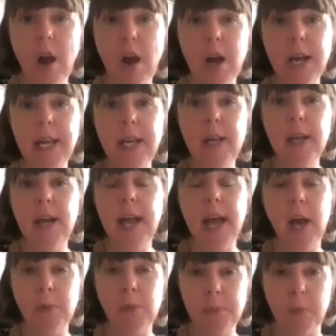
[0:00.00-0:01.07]
I
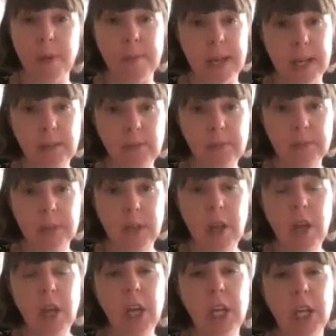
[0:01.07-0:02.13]
help women
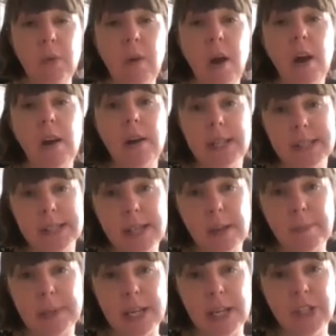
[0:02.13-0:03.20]
who are
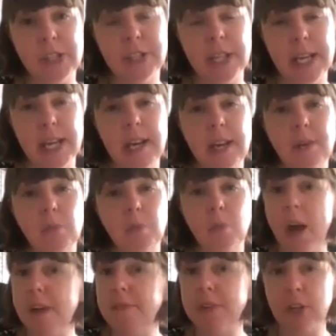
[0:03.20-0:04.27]
established in
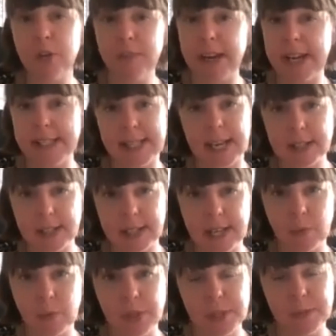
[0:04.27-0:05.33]
whatever career sector
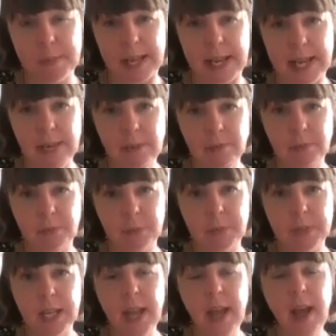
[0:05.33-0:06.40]
they want to be in.
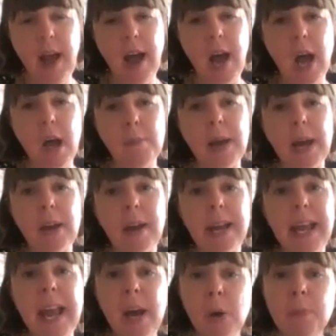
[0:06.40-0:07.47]
And I
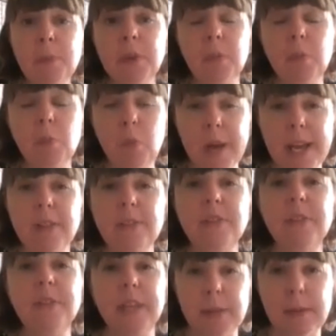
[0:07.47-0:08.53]
help them with
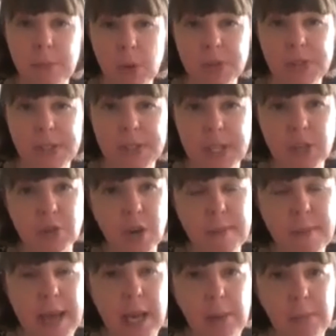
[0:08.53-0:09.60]
the imposter
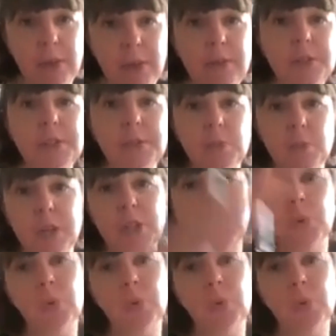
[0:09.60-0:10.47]
syndrome element, which